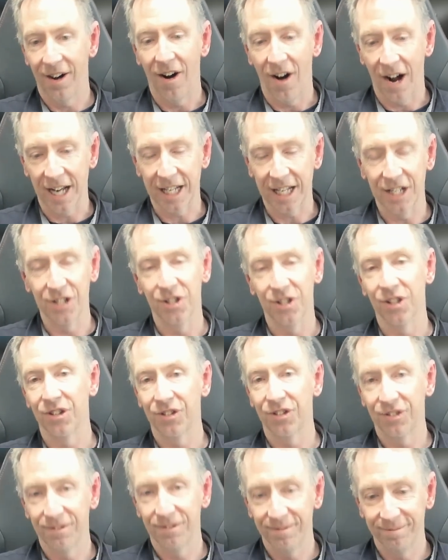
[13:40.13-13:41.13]
I can
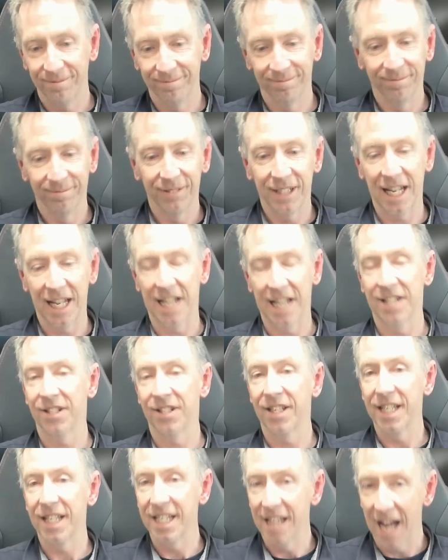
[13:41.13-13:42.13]
just
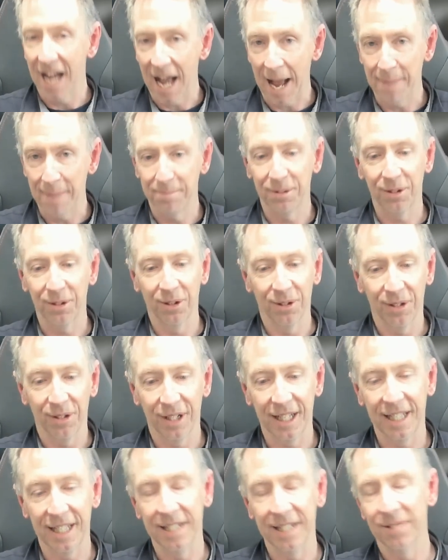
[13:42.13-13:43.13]
test the
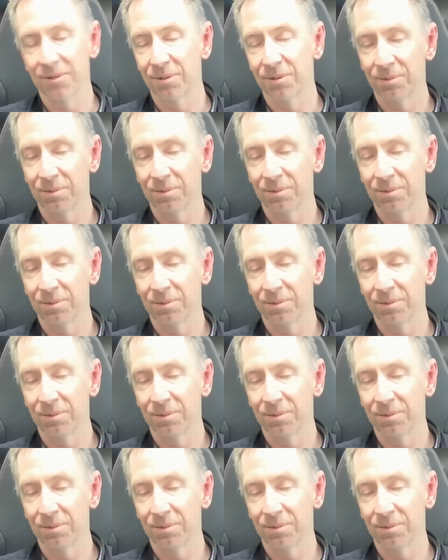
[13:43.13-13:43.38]
absolutely